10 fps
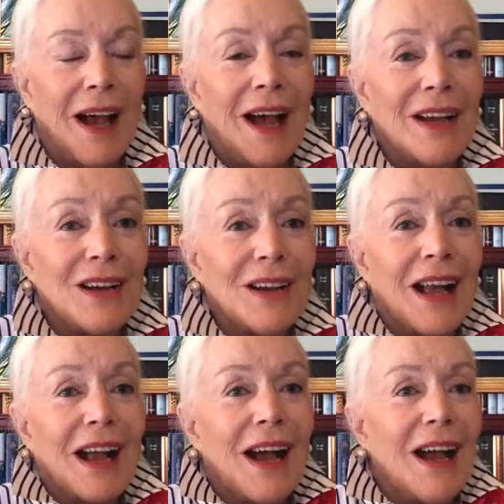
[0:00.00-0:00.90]
I go
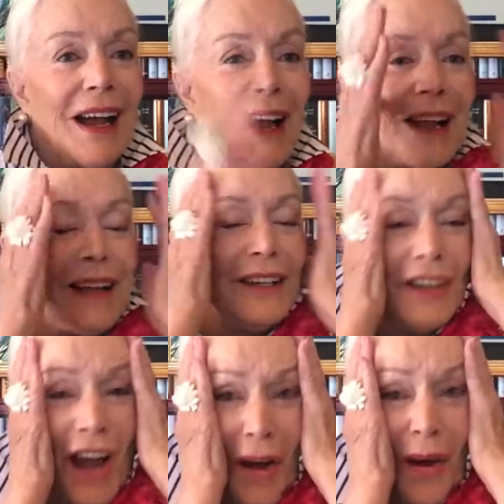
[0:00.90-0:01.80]
like,
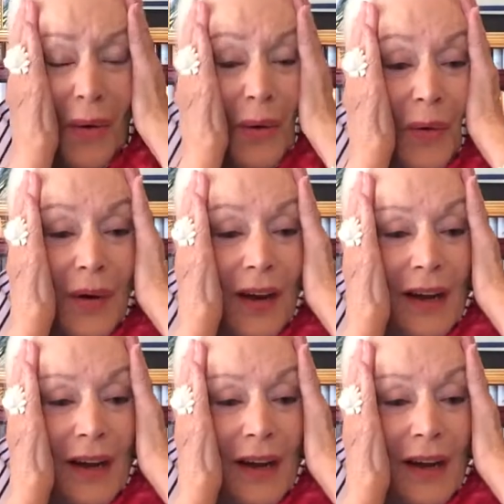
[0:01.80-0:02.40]
no,